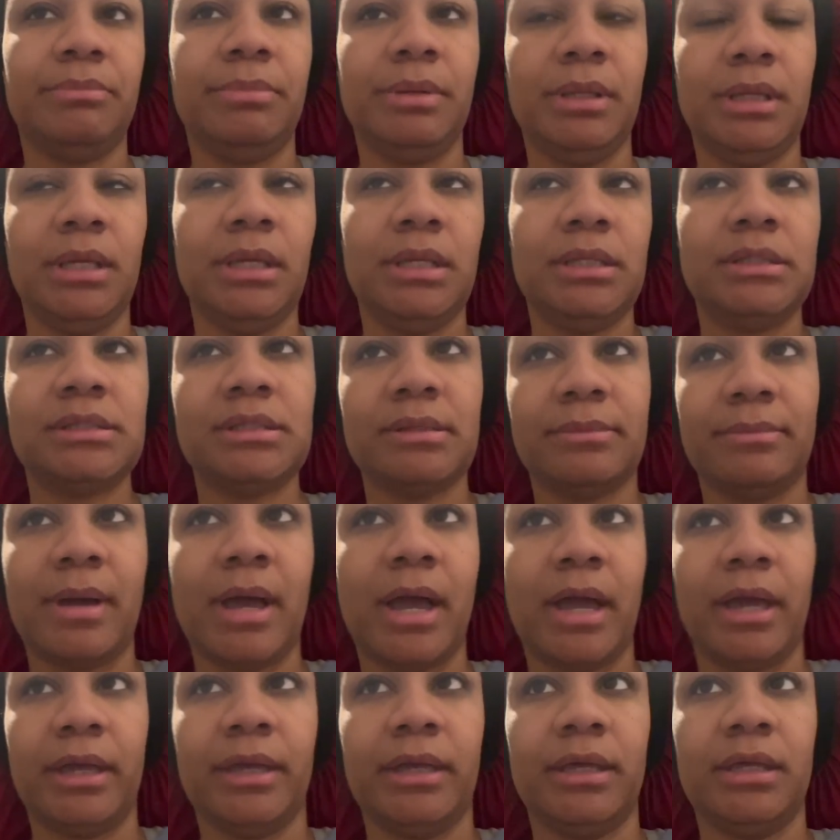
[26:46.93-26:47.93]
Me,
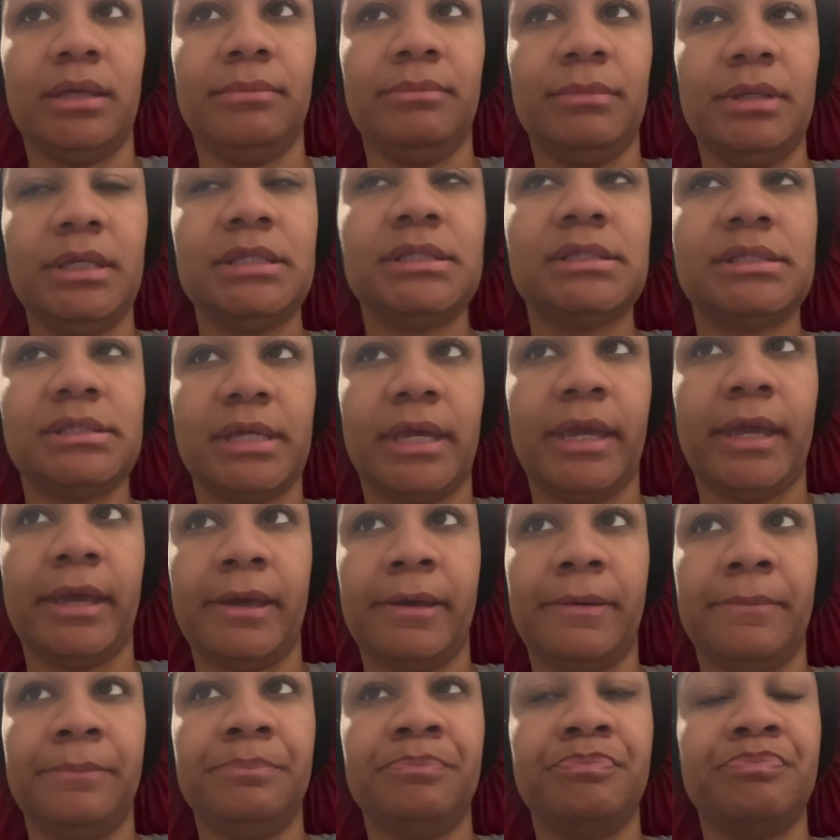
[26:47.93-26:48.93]
Samaya, me,
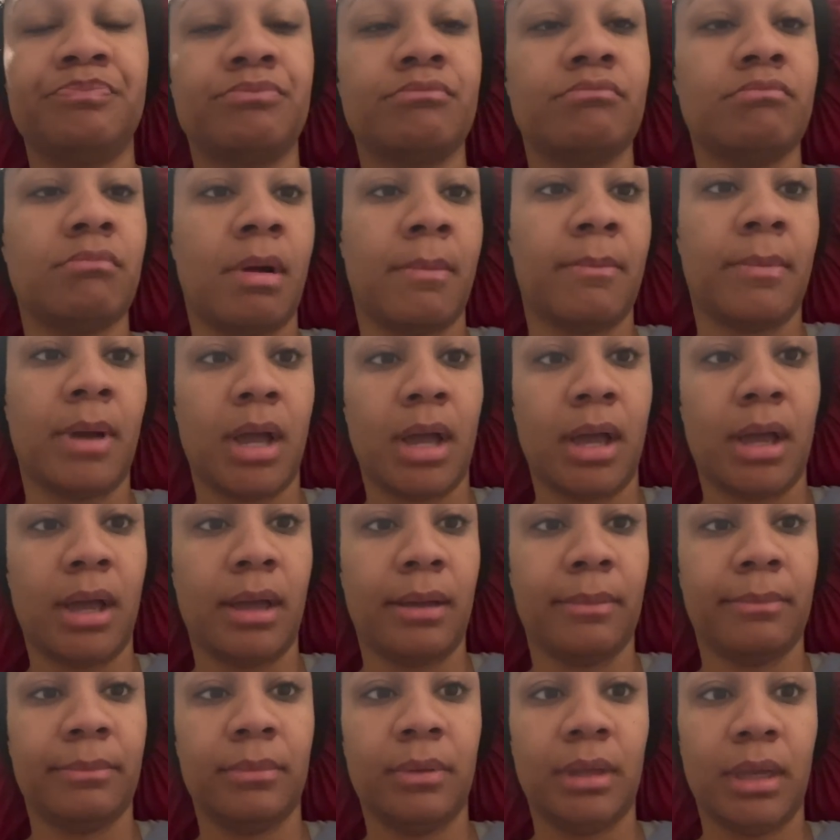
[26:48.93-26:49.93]
Sam, my
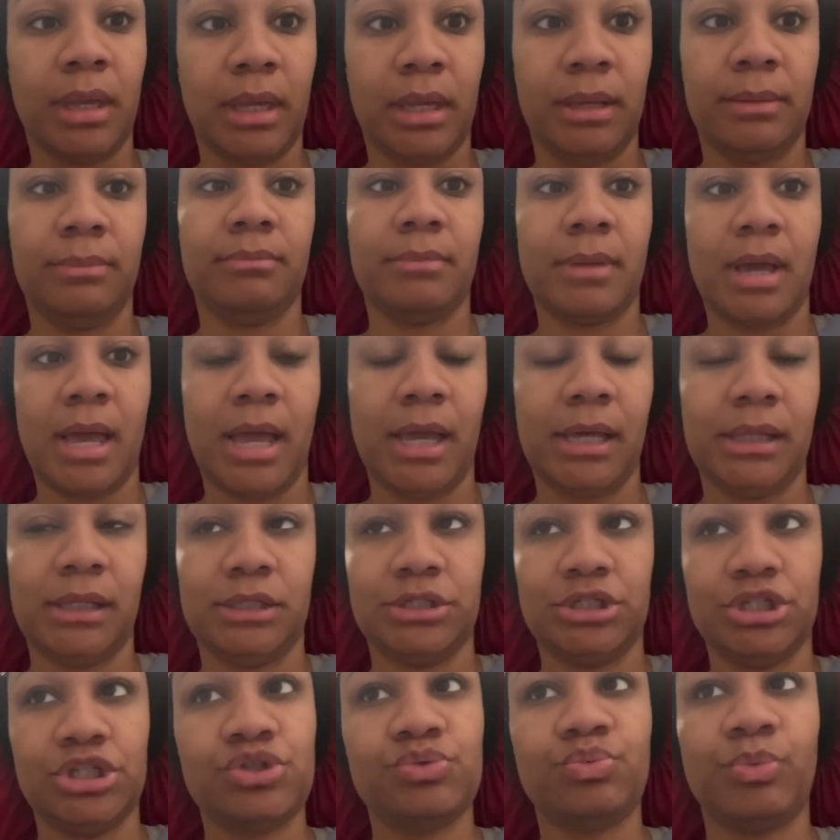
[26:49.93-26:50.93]
mom, and Mahila
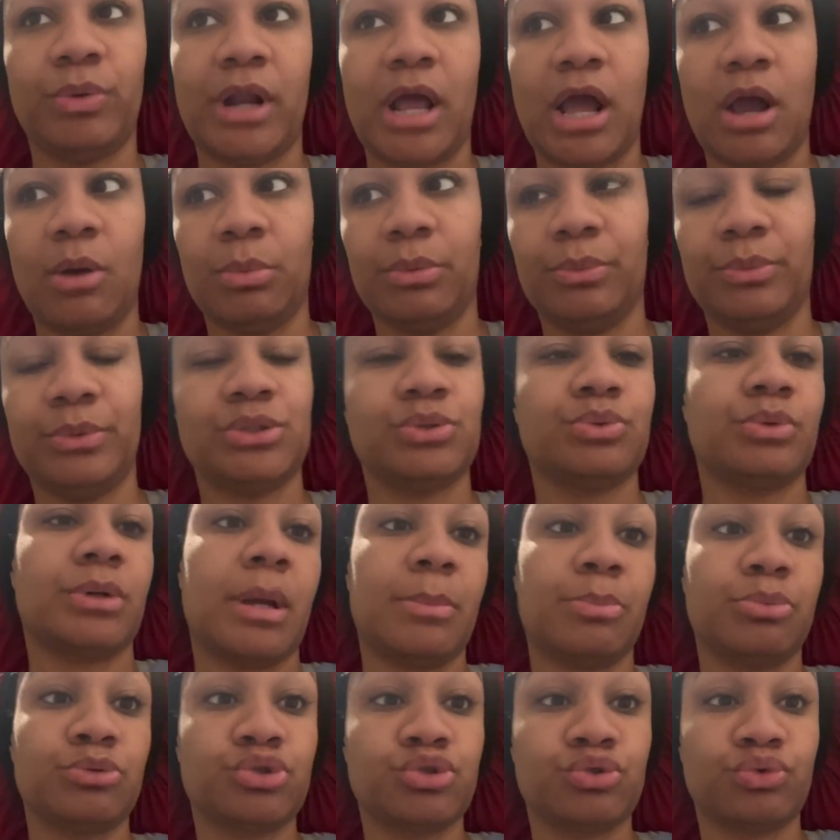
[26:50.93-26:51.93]
just went out. We went to a
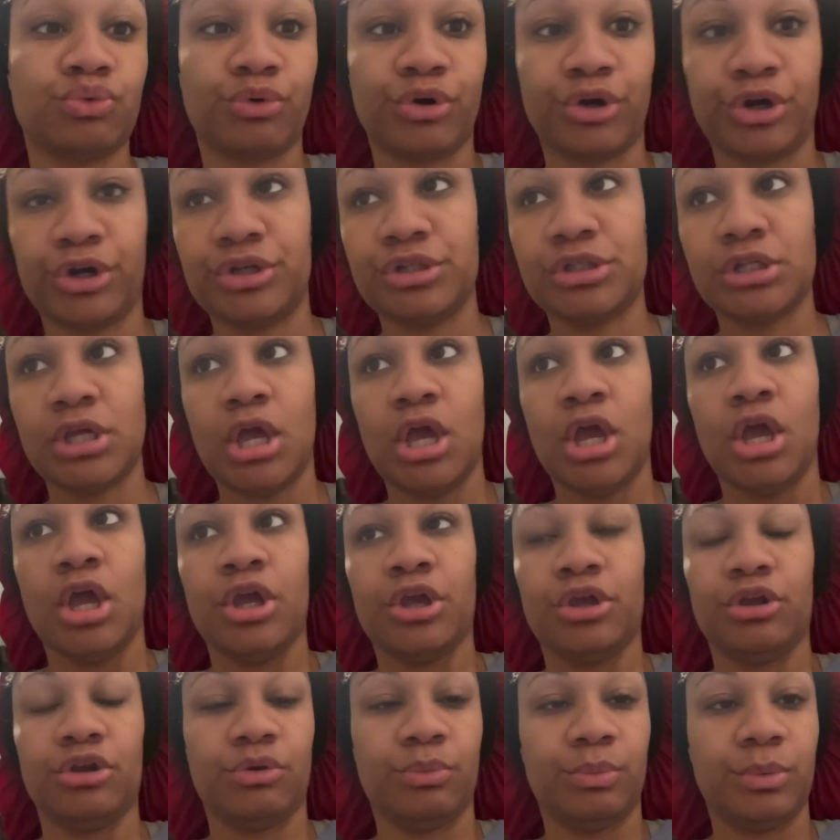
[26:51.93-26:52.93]
couple stores.
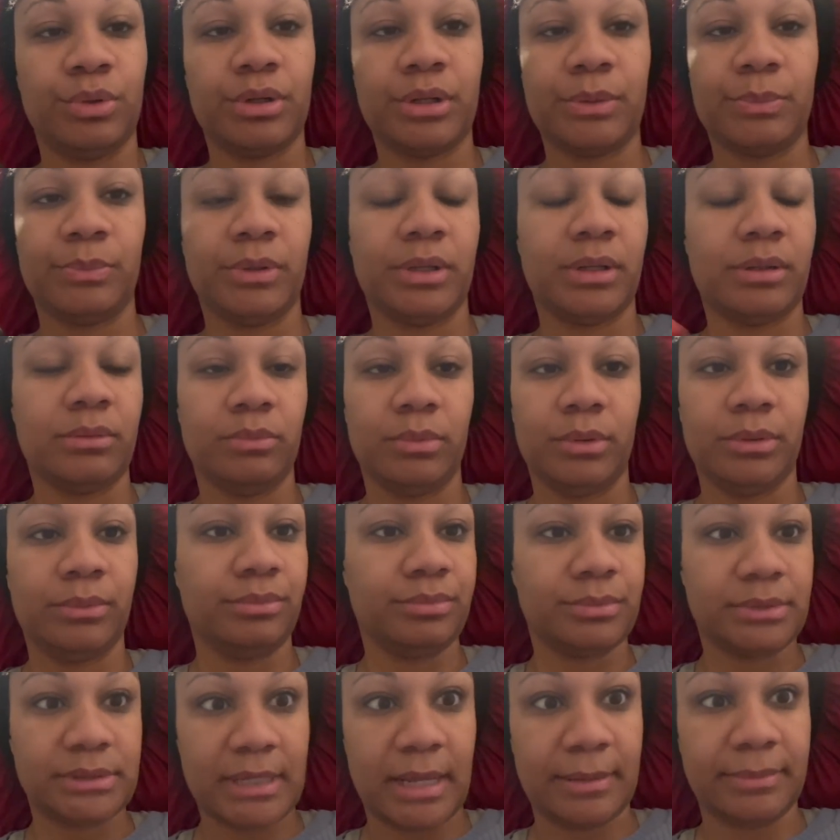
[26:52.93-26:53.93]
You know, we
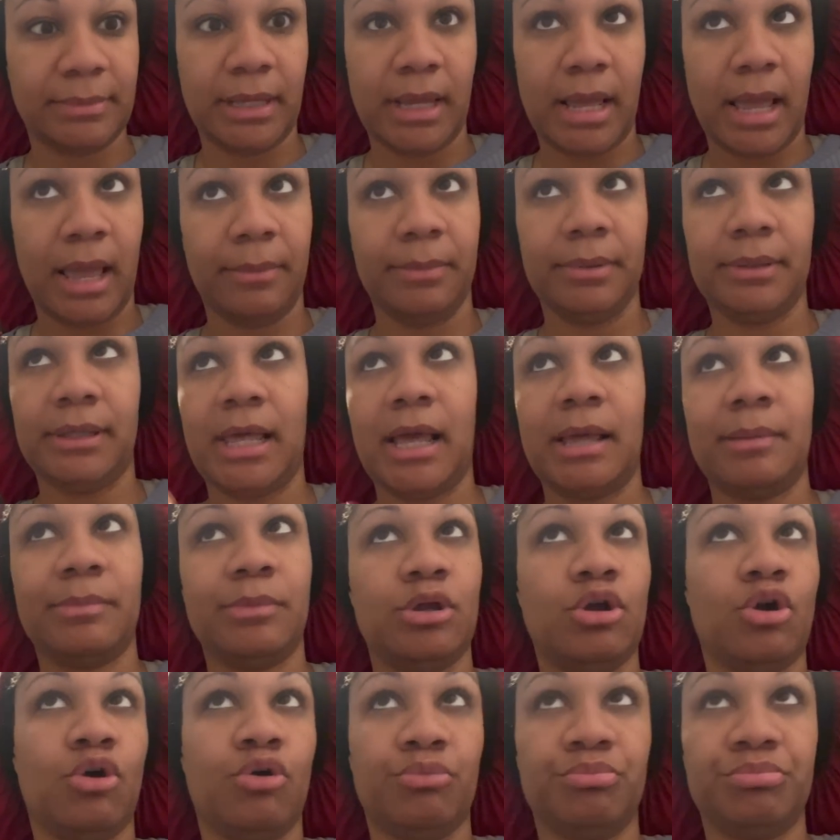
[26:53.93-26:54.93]
stopped at Hobby Lobby,
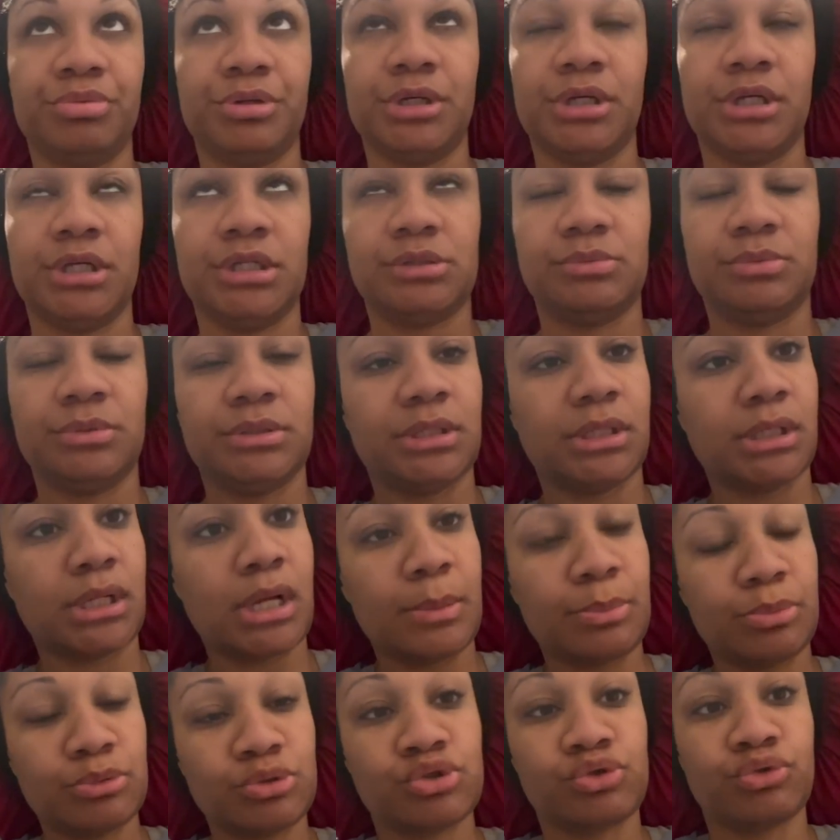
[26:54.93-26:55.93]
Home Goods. We did a
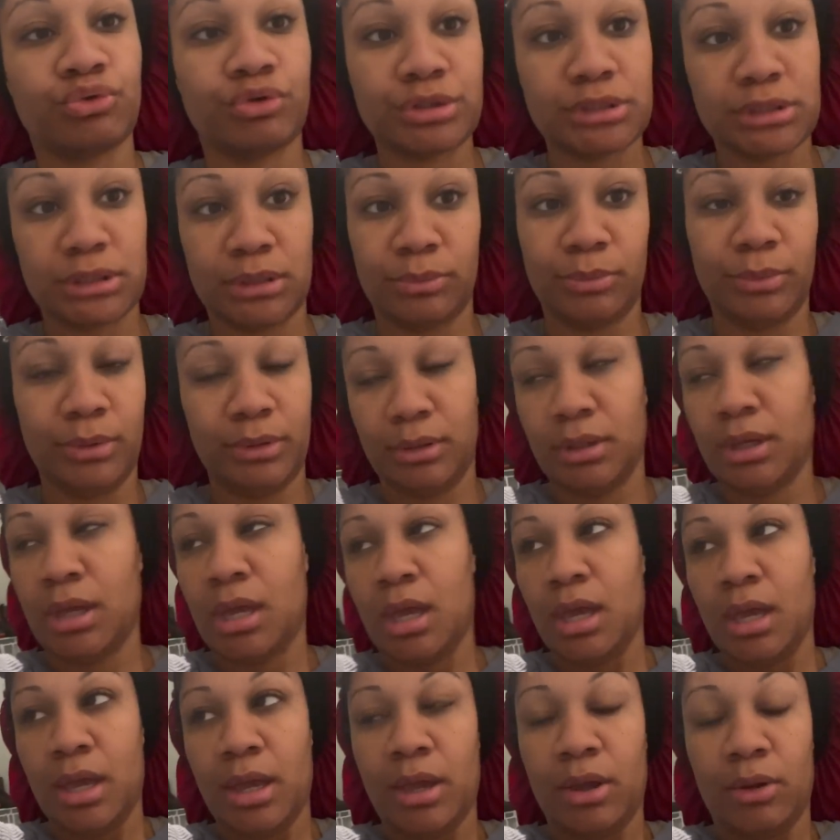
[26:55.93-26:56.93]
couple stores, and then we
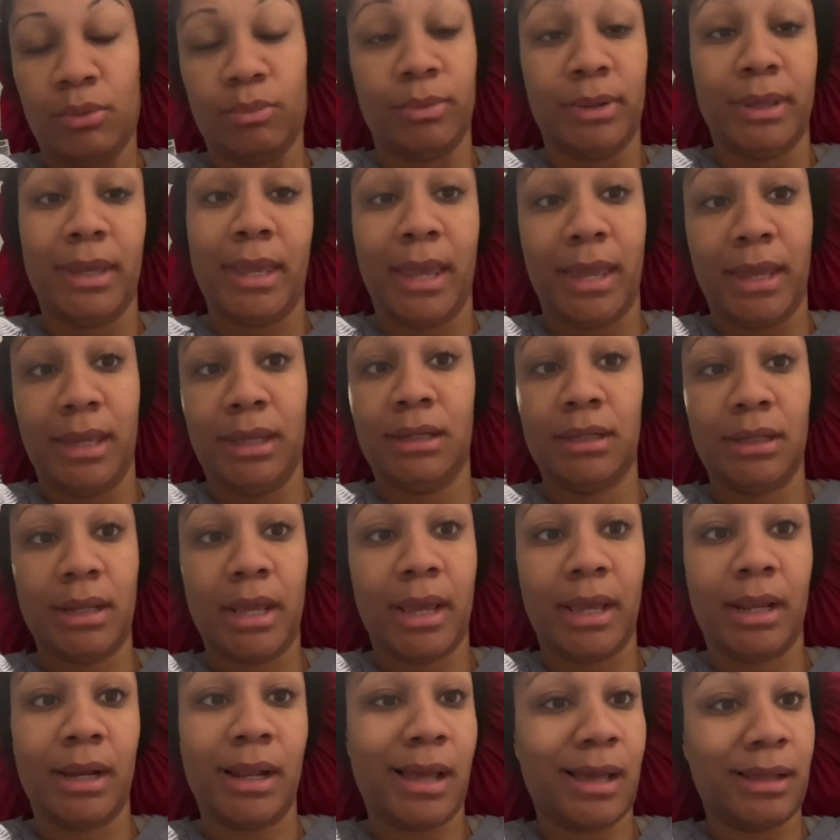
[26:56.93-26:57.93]
ate
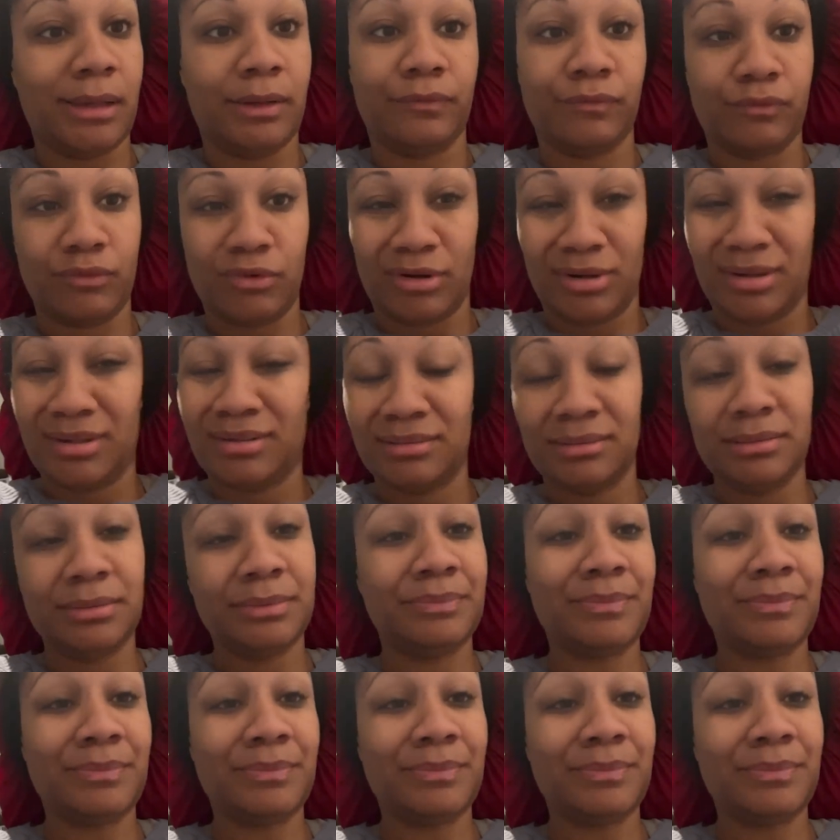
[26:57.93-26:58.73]
at Olive Garden.